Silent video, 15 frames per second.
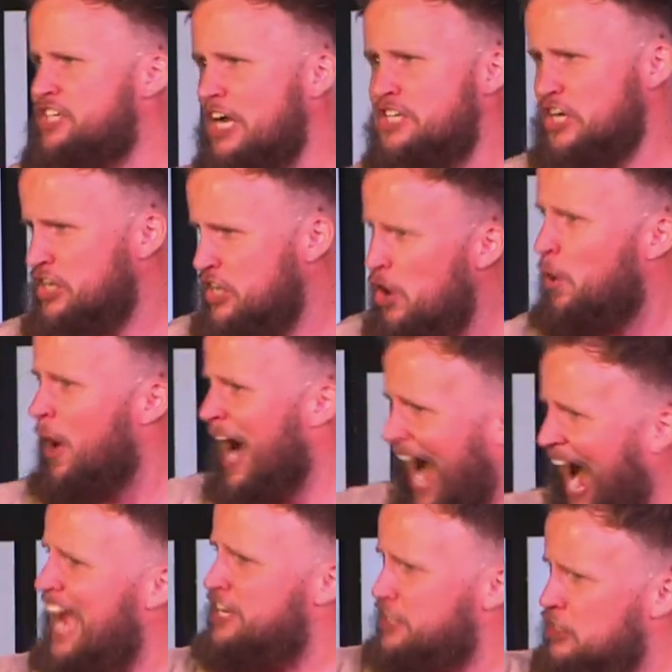judging you.
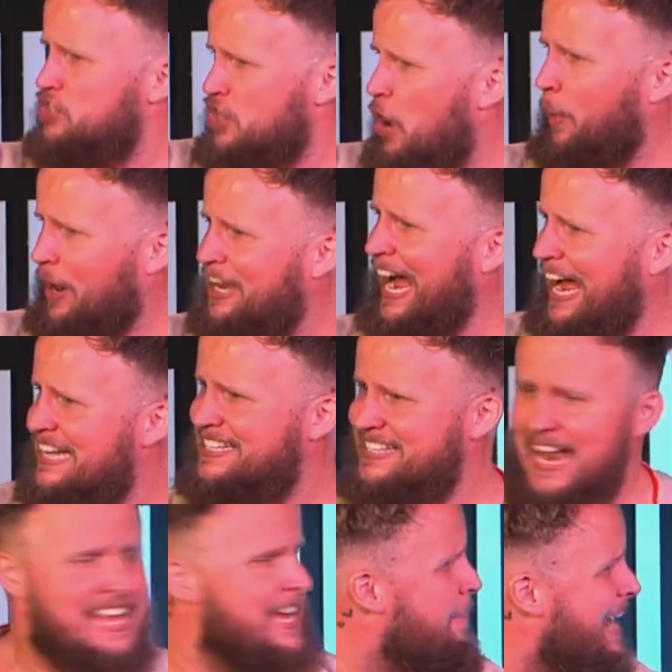I just know where God's
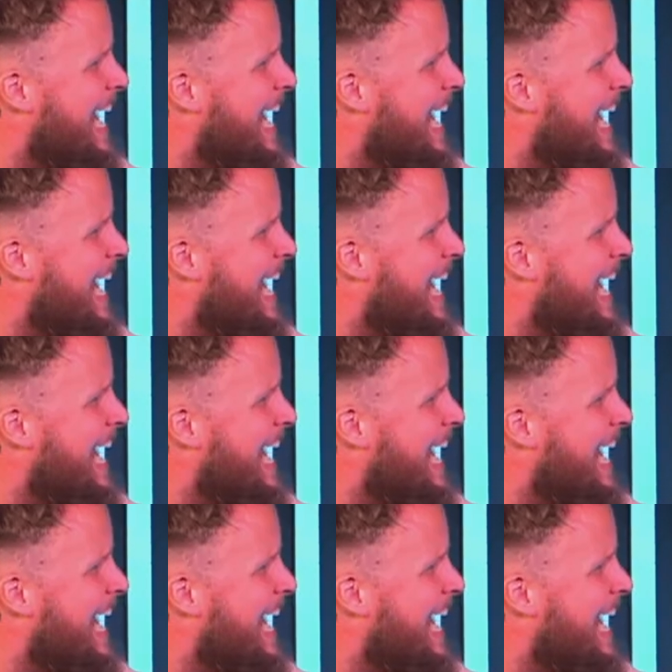taking